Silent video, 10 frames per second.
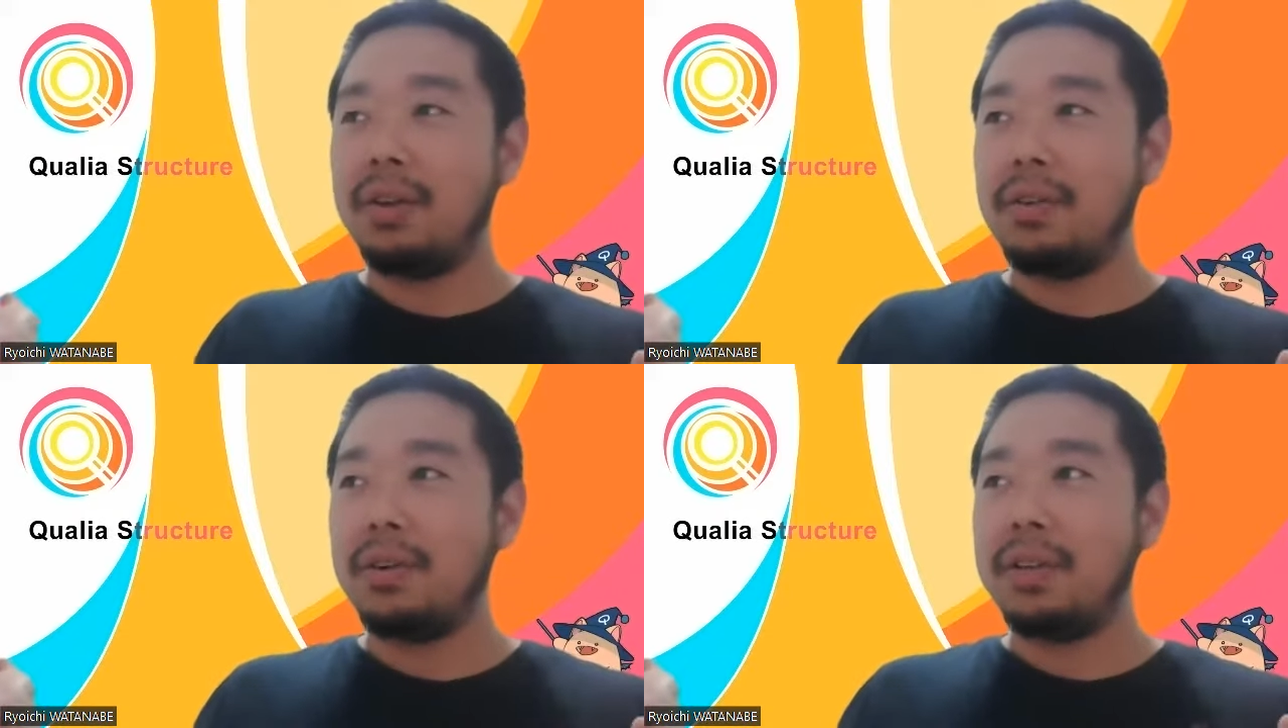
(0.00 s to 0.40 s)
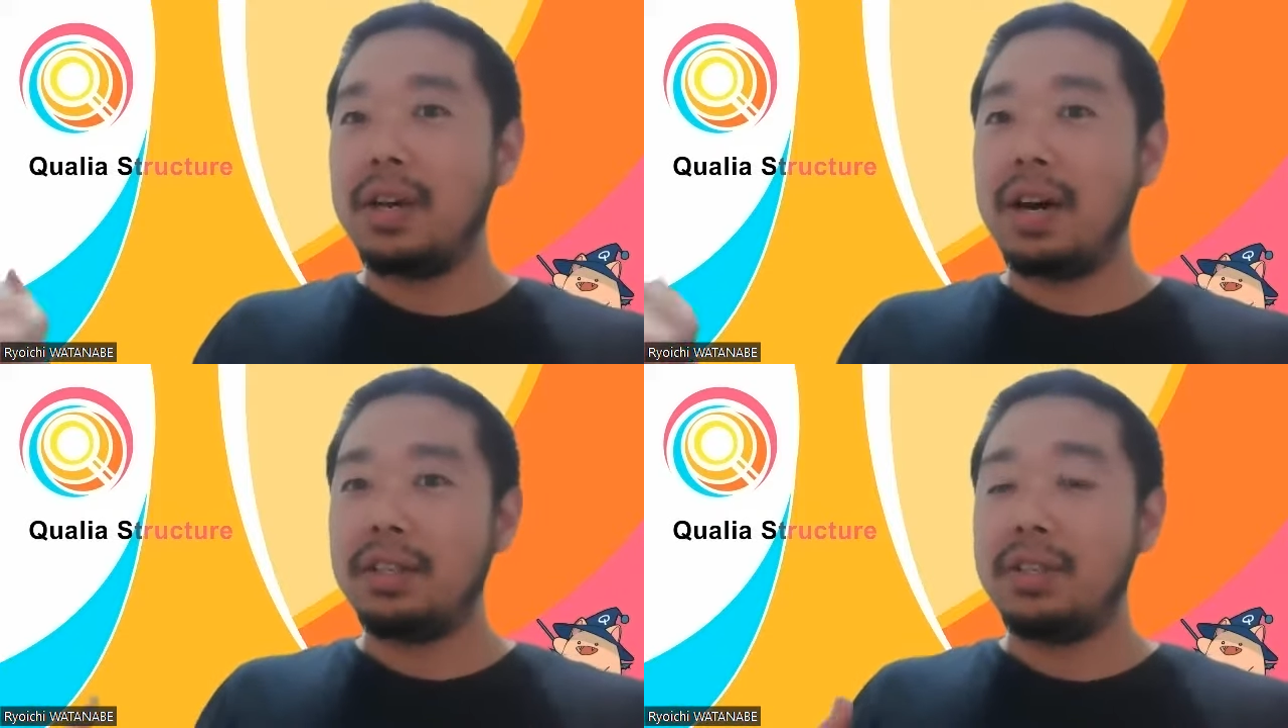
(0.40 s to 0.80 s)

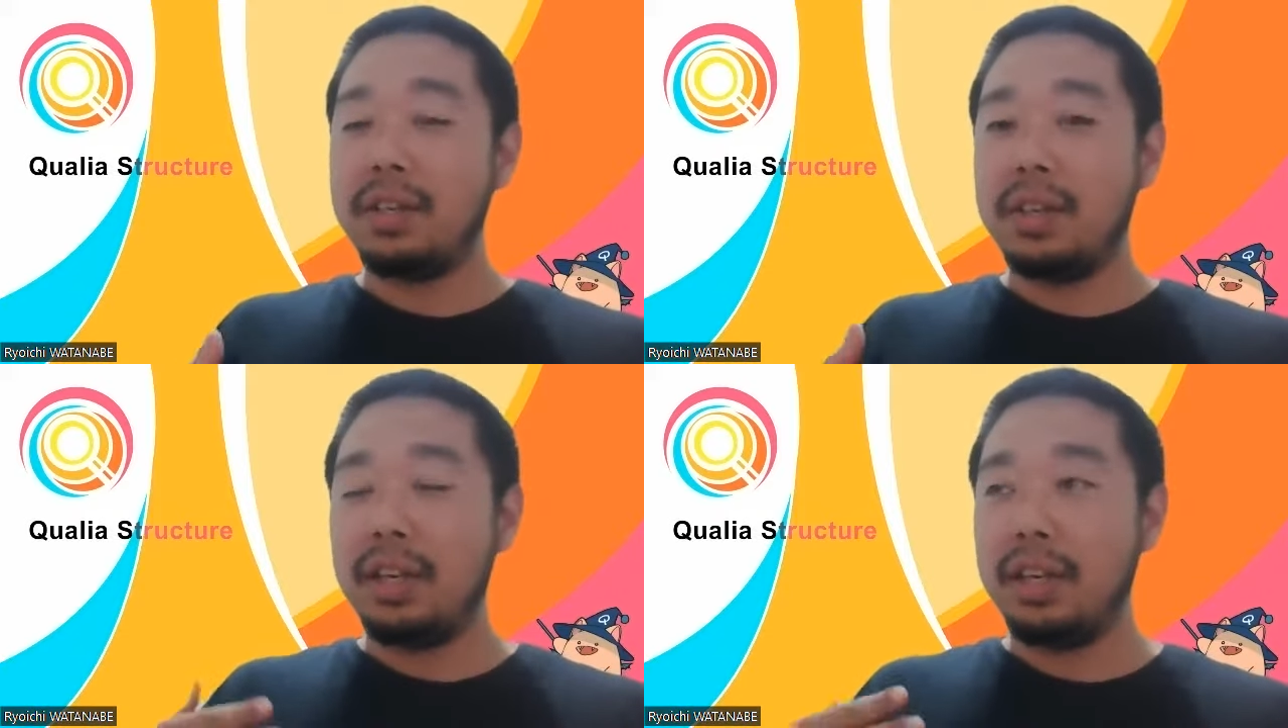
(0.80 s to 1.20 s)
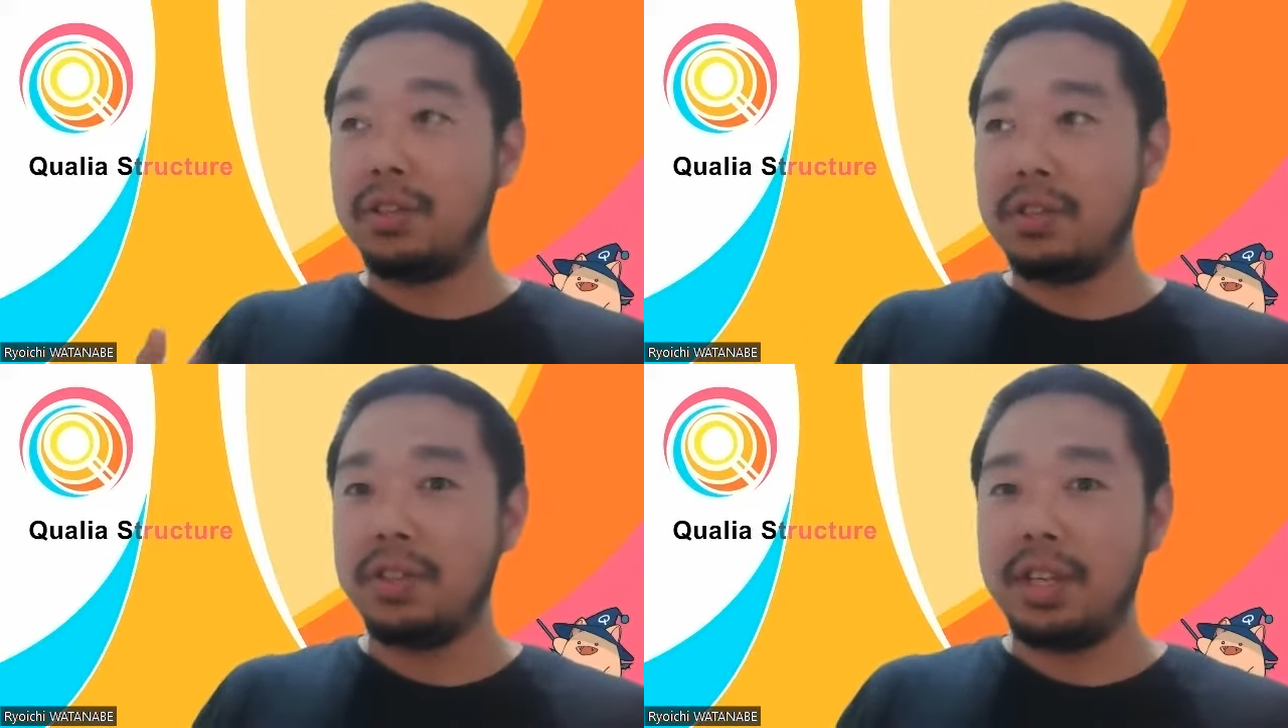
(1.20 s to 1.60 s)
or
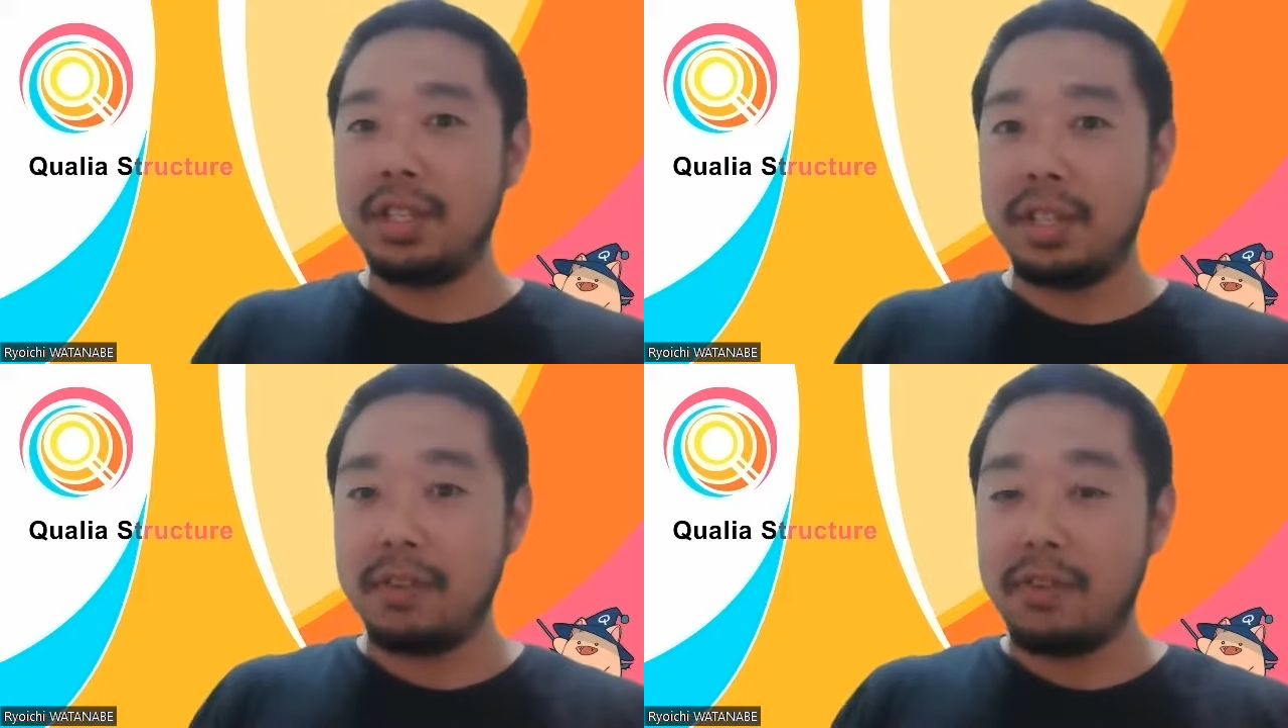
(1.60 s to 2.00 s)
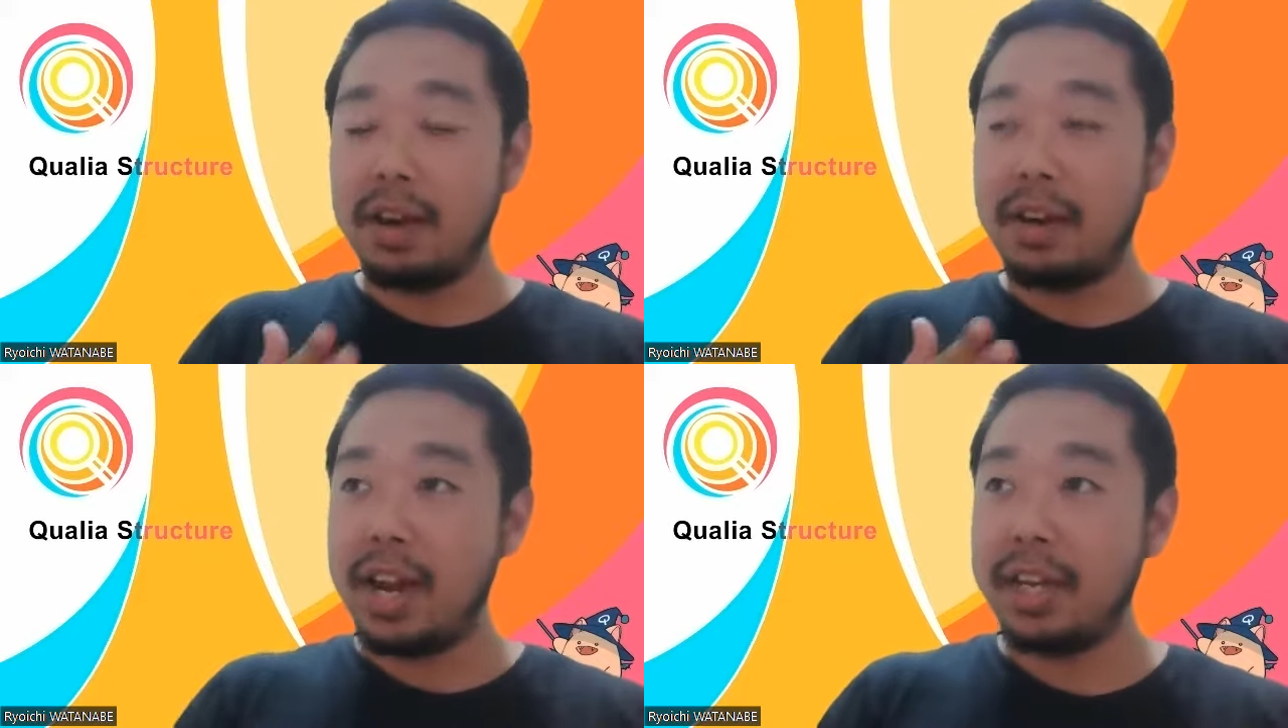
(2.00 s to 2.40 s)
including
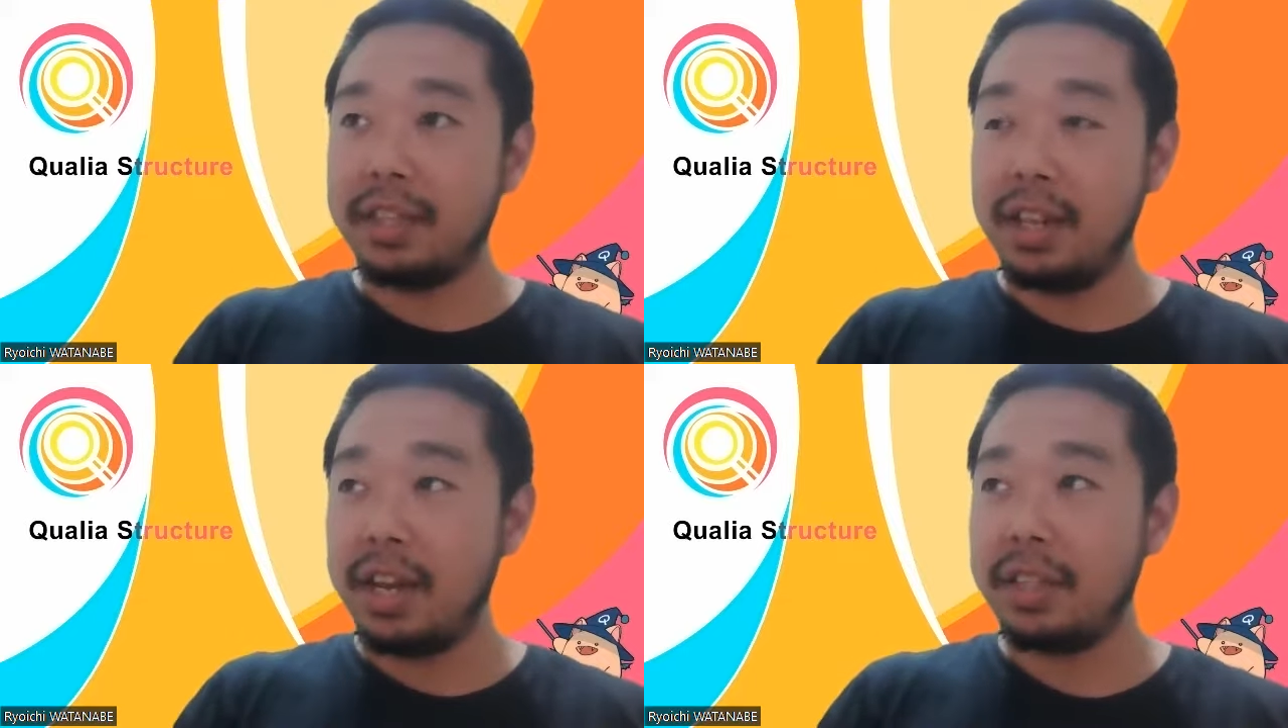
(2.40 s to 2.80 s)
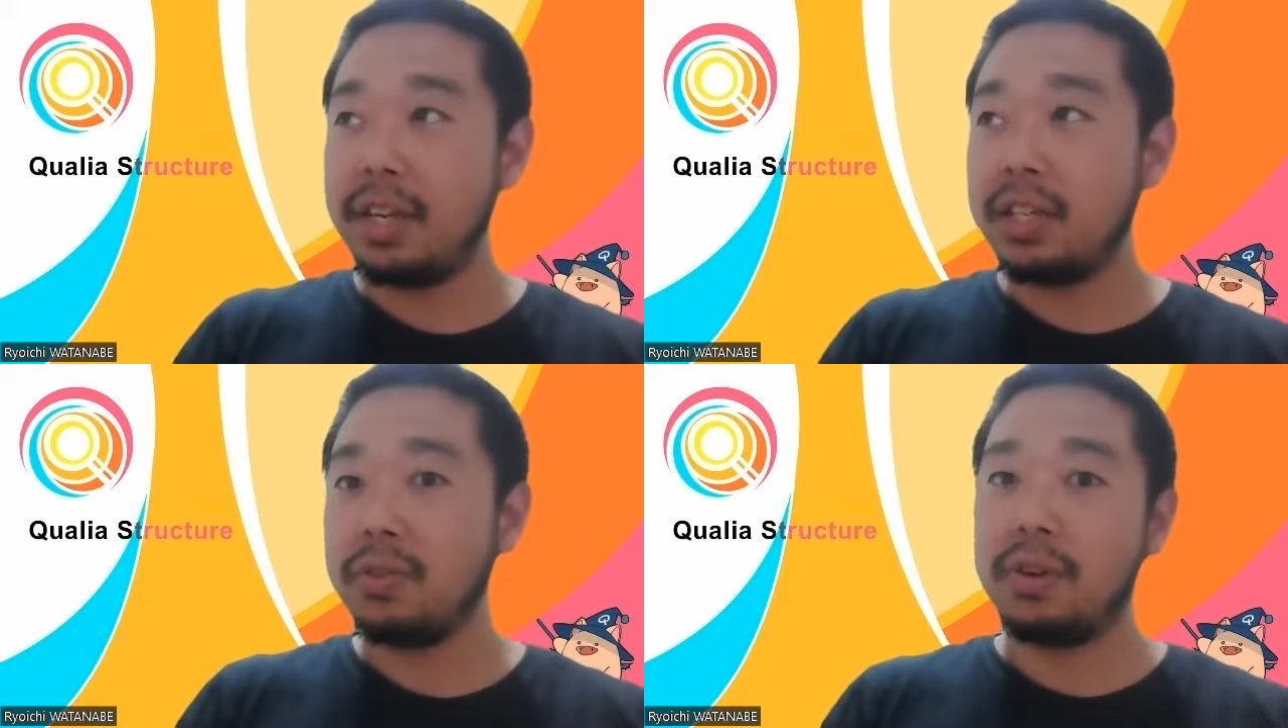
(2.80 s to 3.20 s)
the
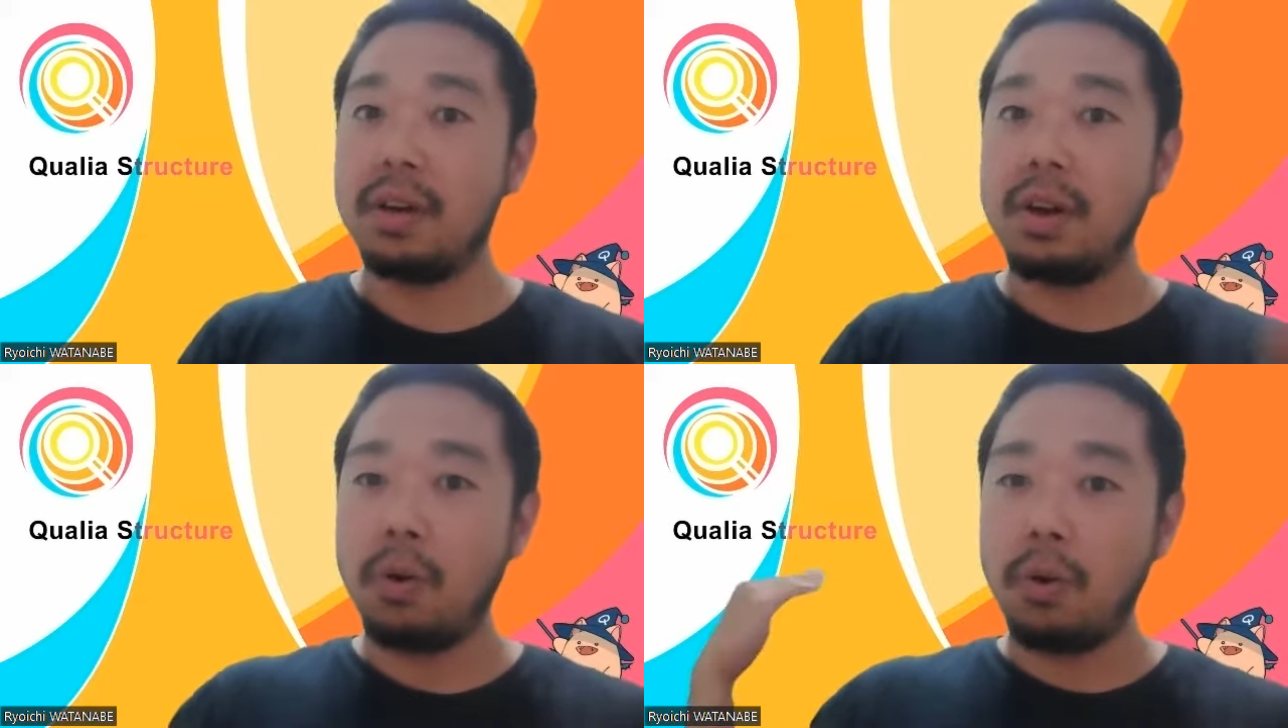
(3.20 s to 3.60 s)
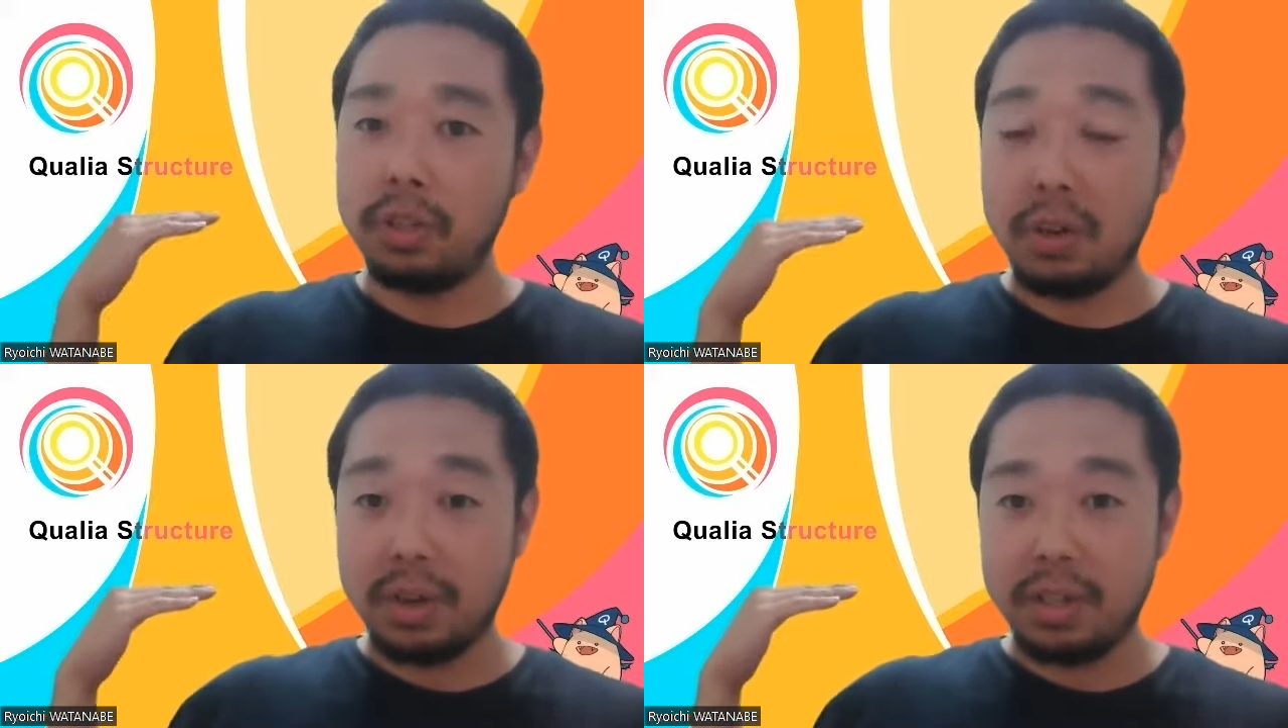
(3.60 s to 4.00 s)
latest or
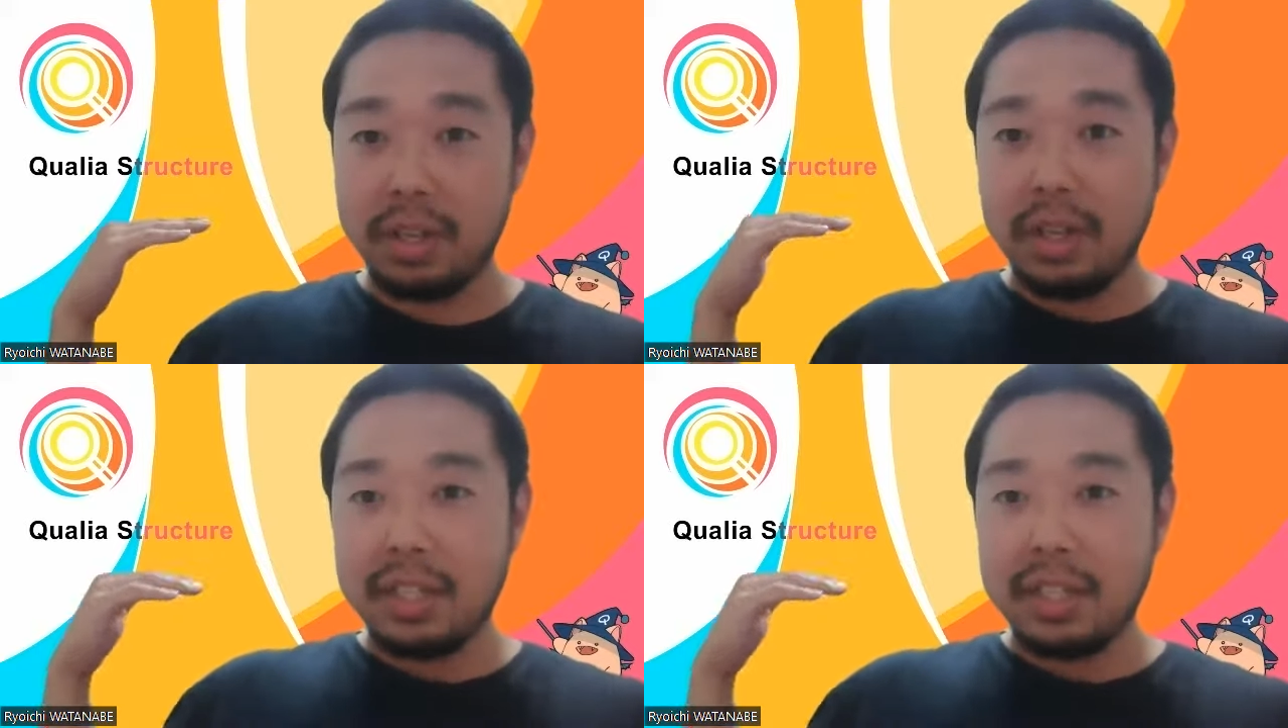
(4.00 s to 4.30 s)
older one.